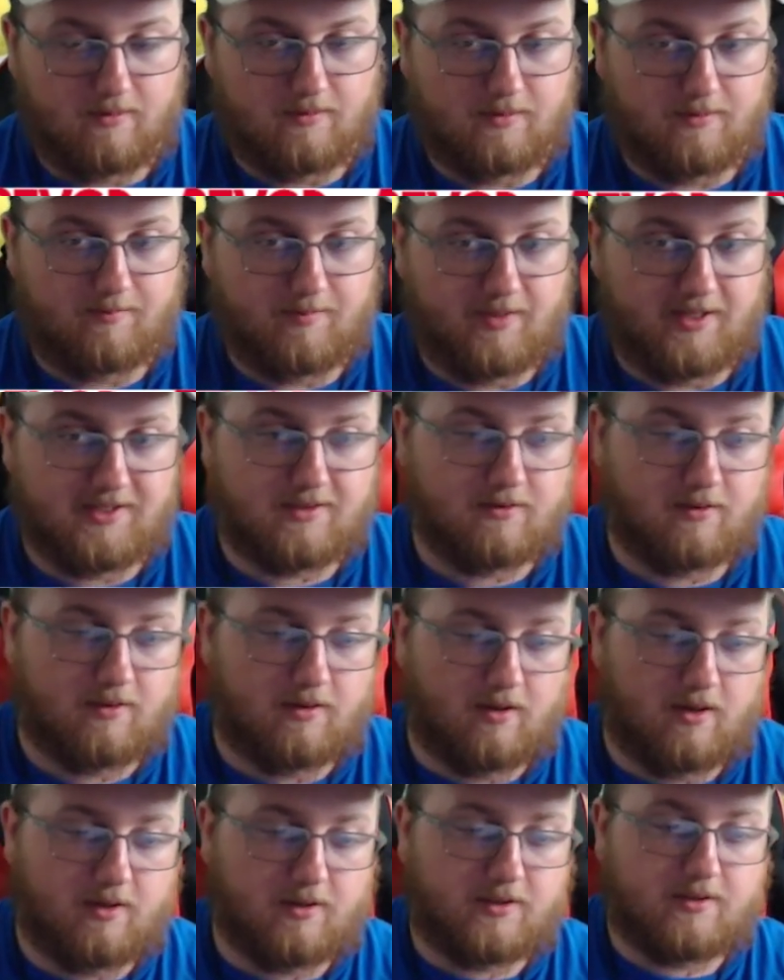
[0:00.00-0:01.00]
basically,
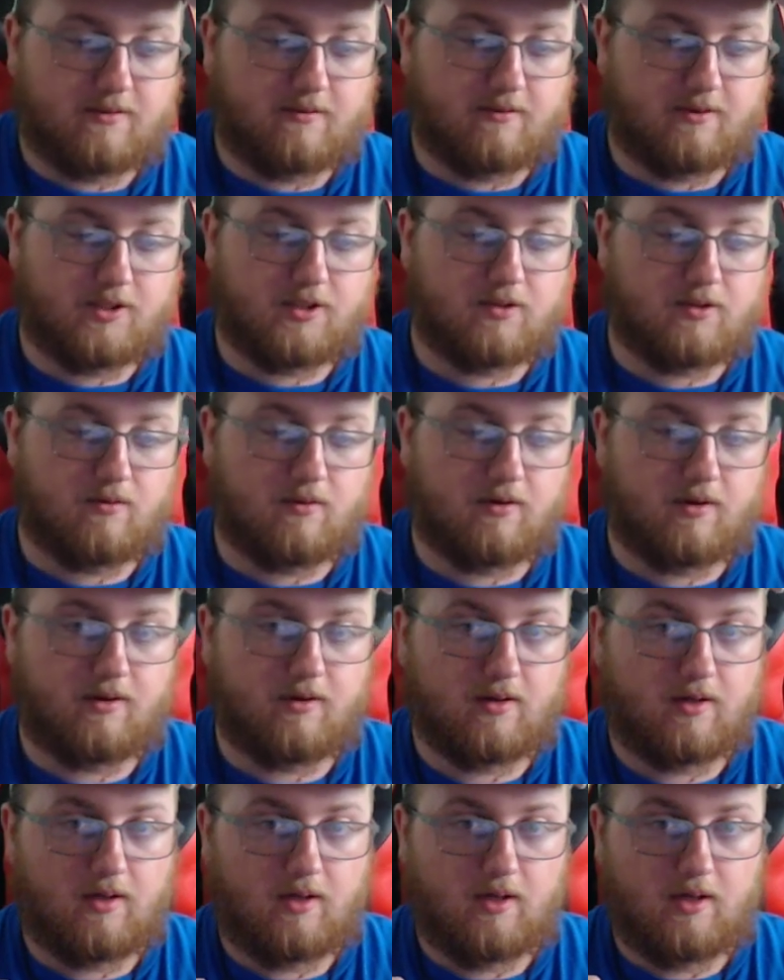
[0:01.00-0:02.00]
long story short,
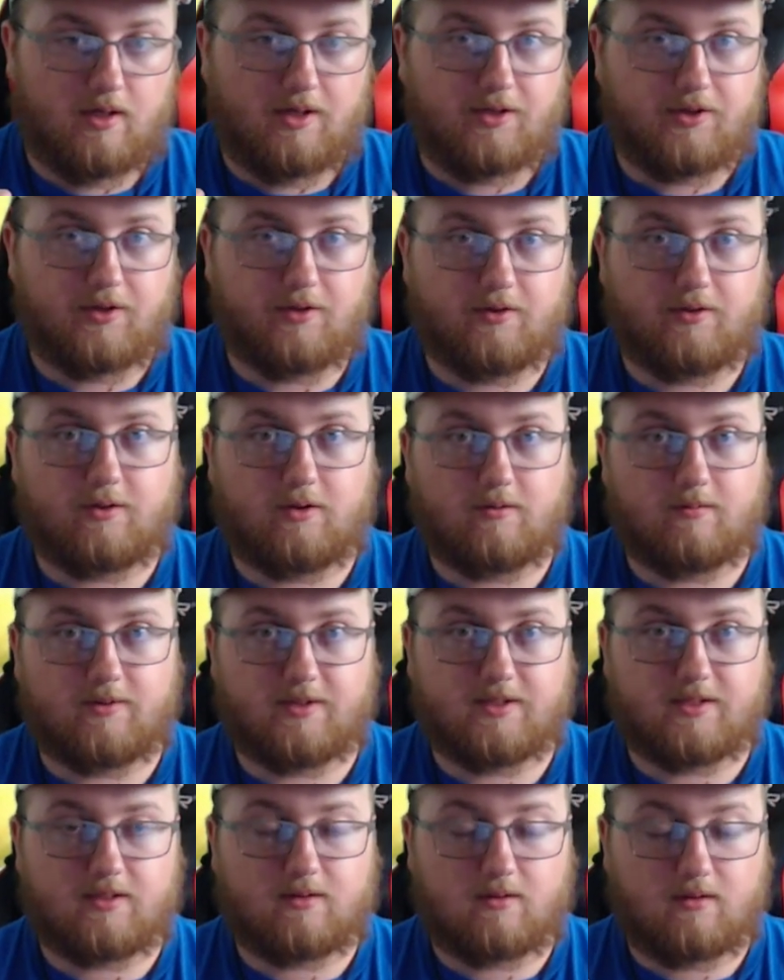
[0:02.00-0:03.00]
YouTube
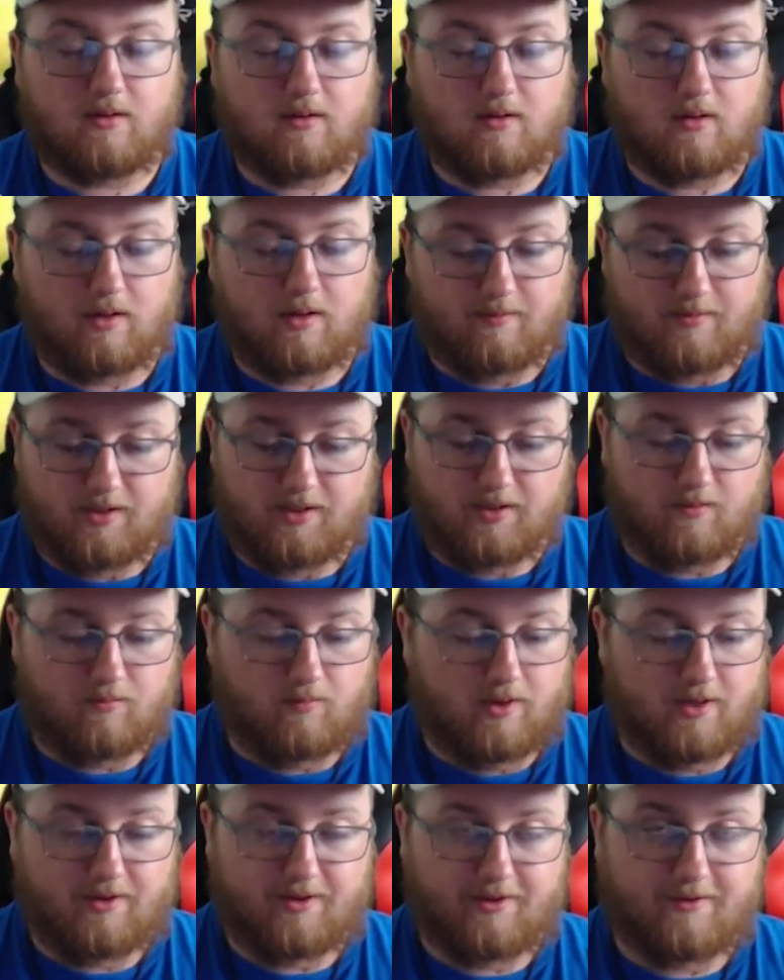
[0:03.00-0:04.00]
is going to be the
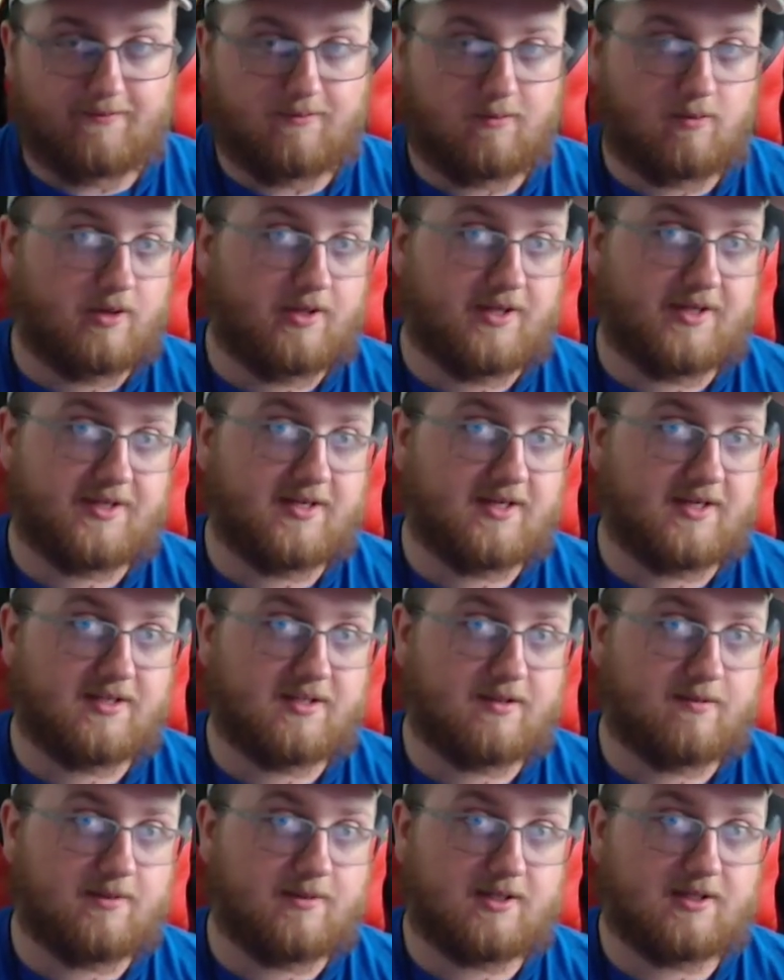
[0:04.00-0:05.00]
one of the four that takes
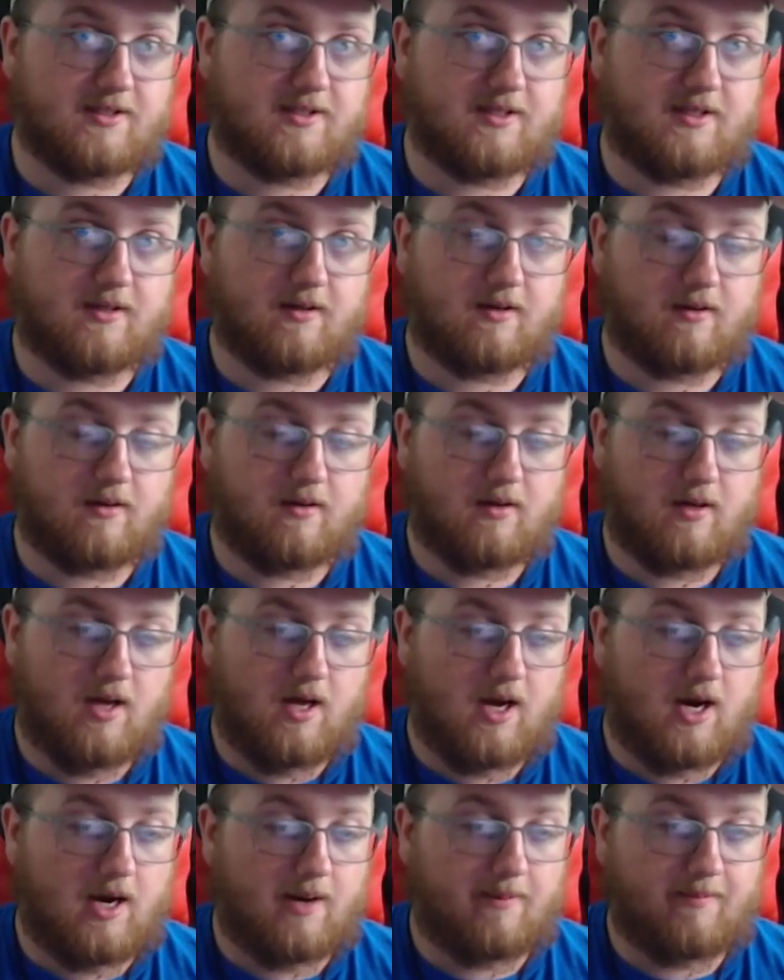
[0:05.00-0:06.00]
the biggest hit.
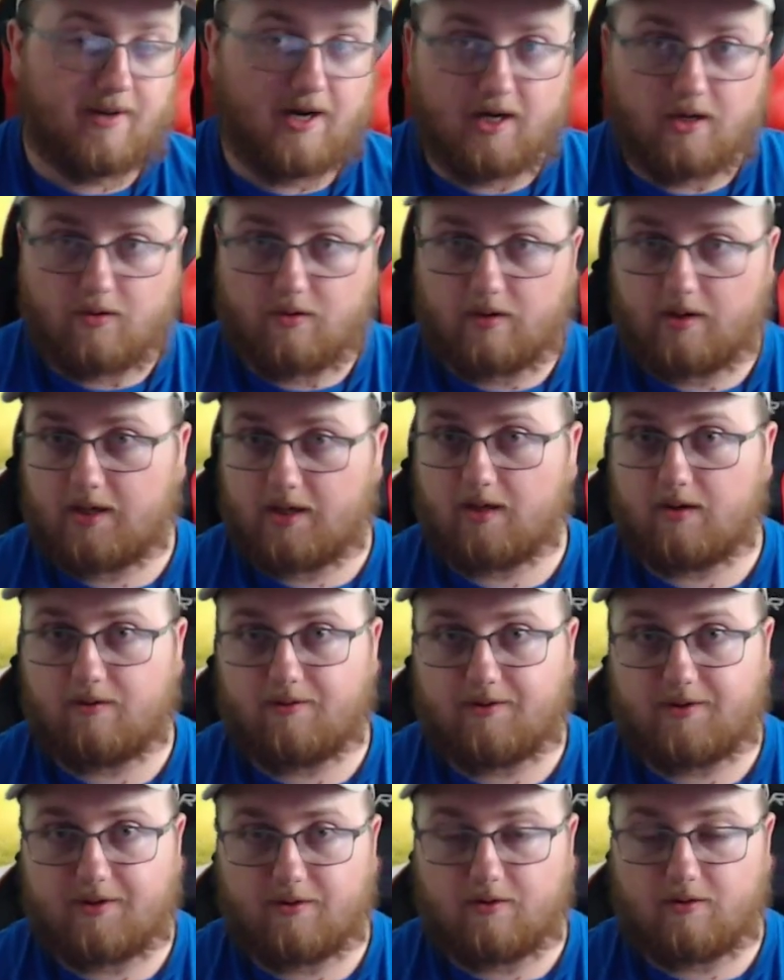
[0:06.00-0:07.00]
I'm not quitting
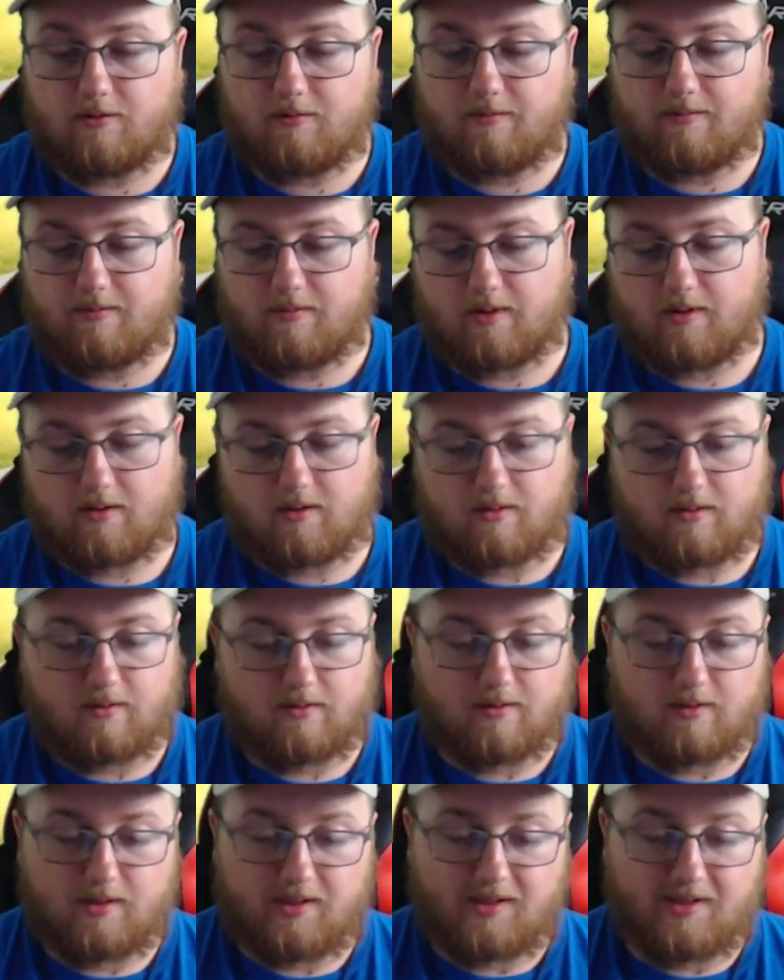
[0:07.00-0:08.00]
YouTube,
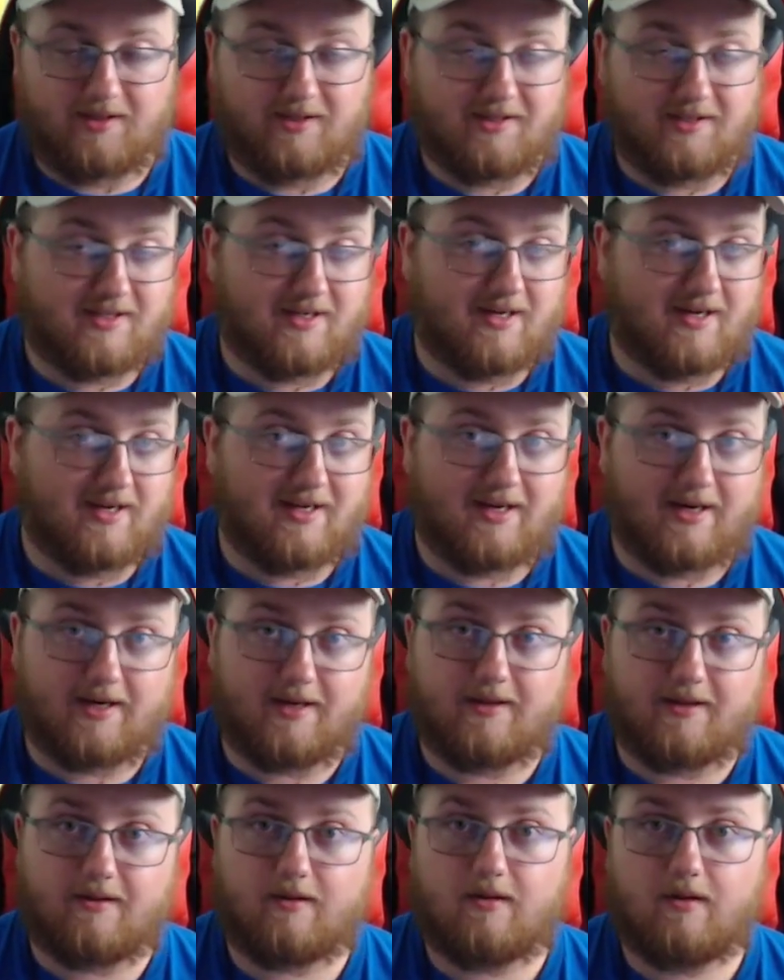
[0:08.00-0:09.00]
at least not
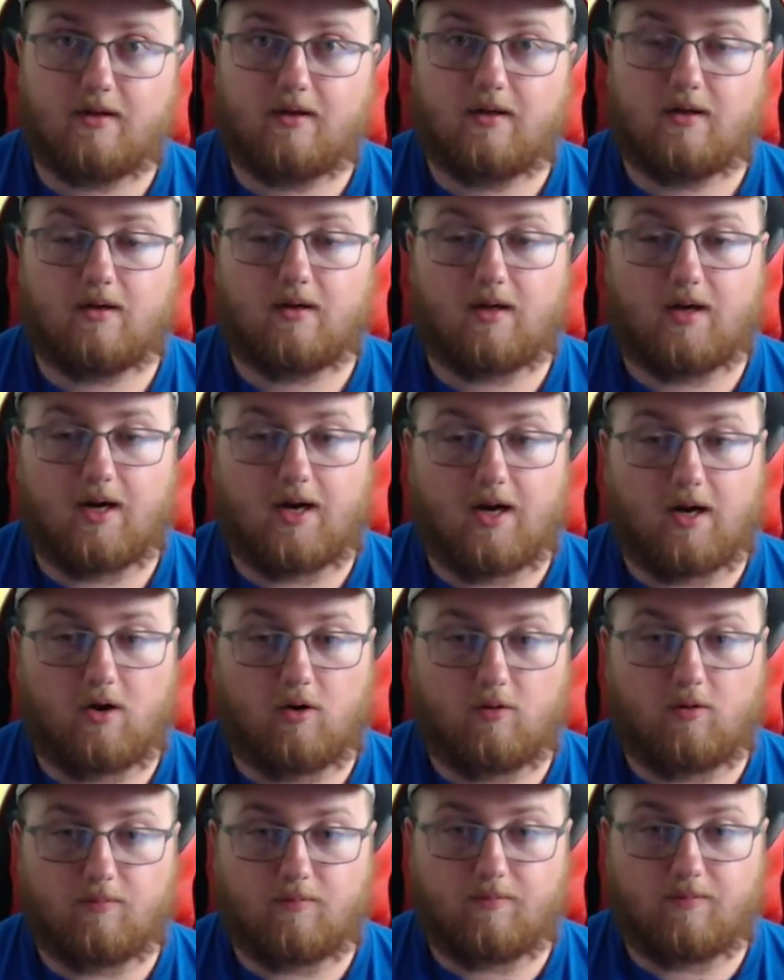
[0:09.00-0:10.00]
yet. I
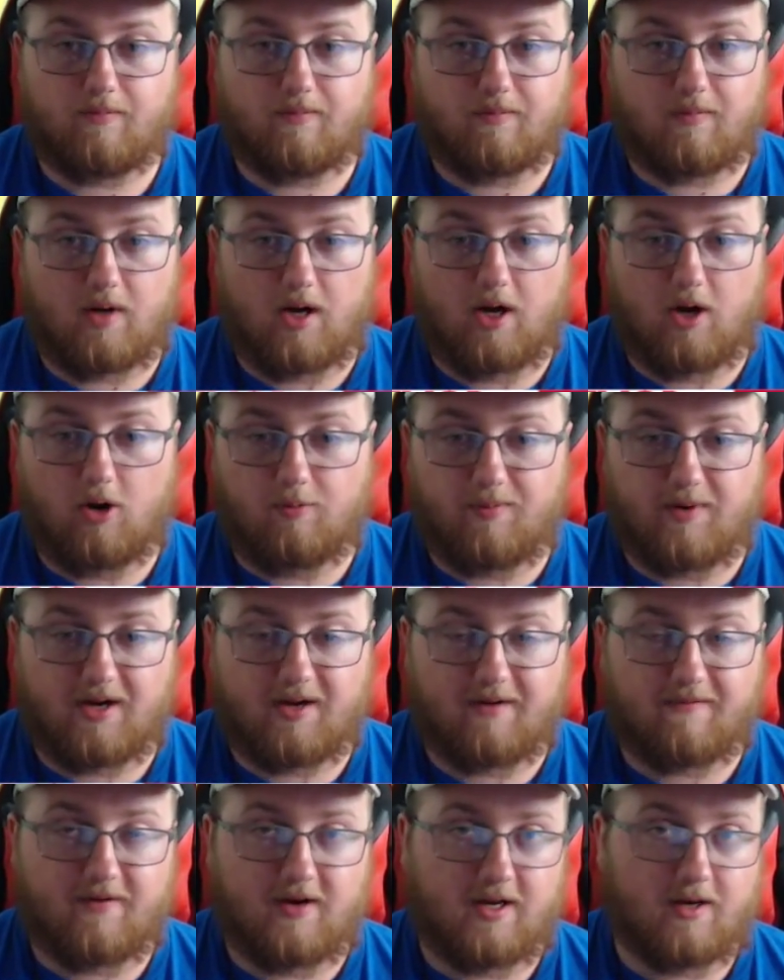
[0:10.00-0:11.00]
hope I
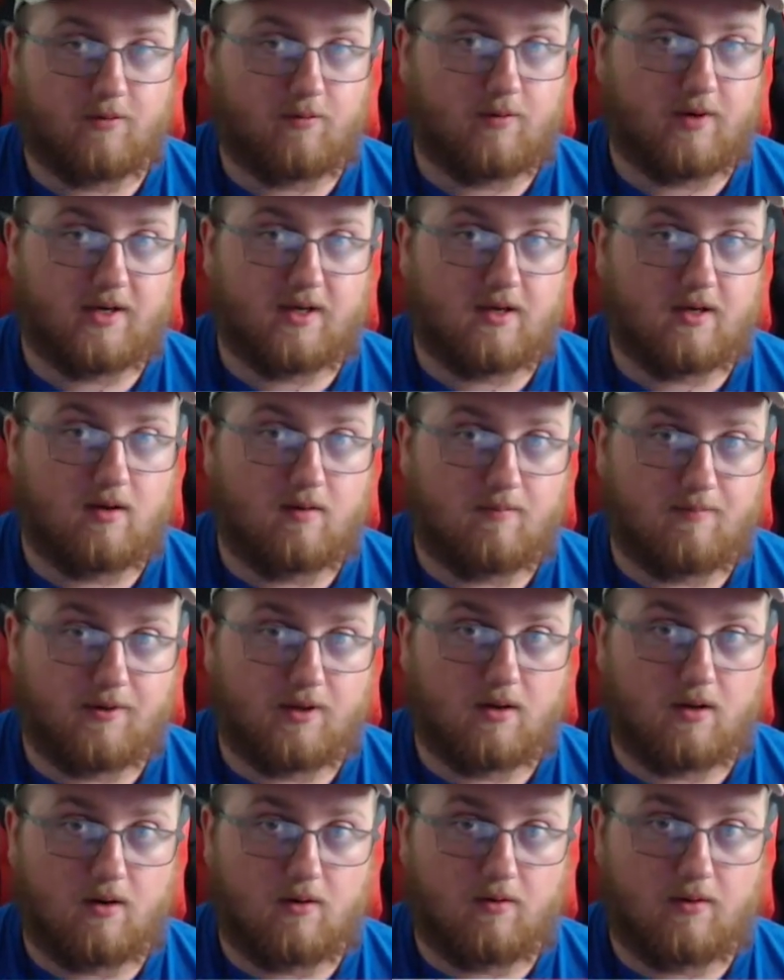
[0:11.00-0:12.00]
can find a way to keep it
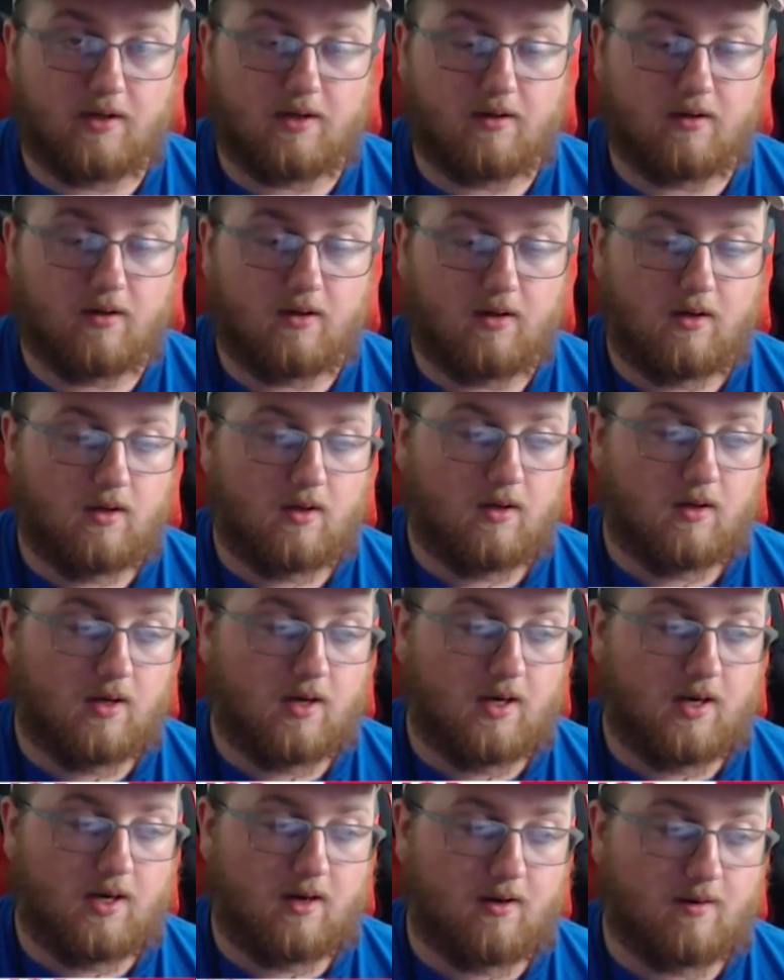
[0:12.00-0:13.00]
going.
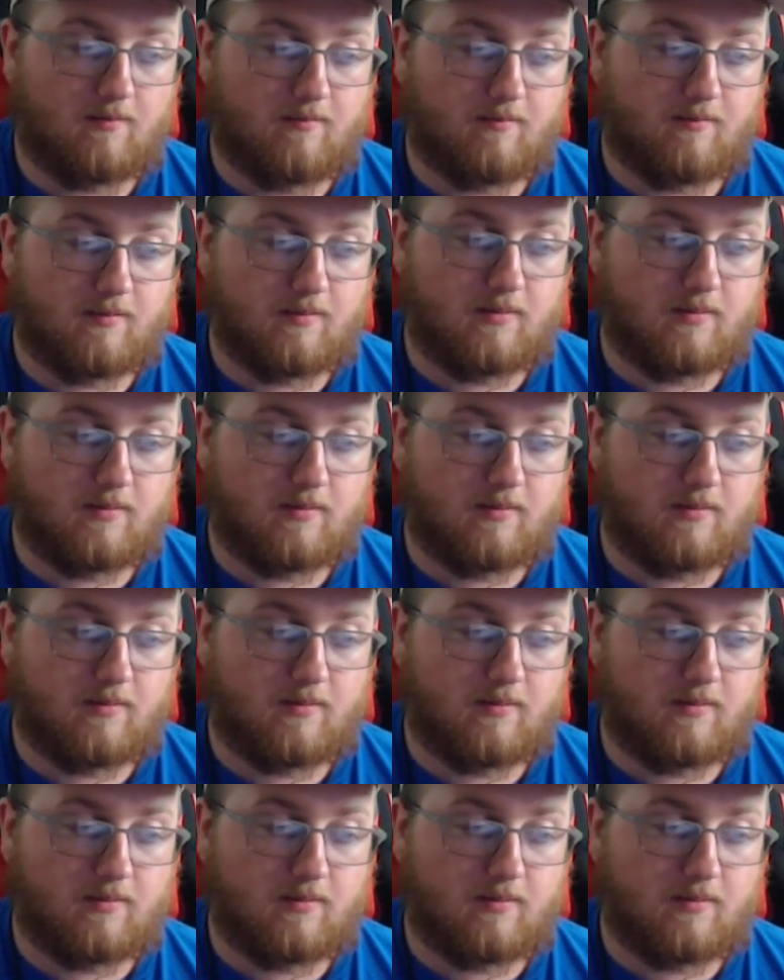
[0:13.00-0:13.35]
Um,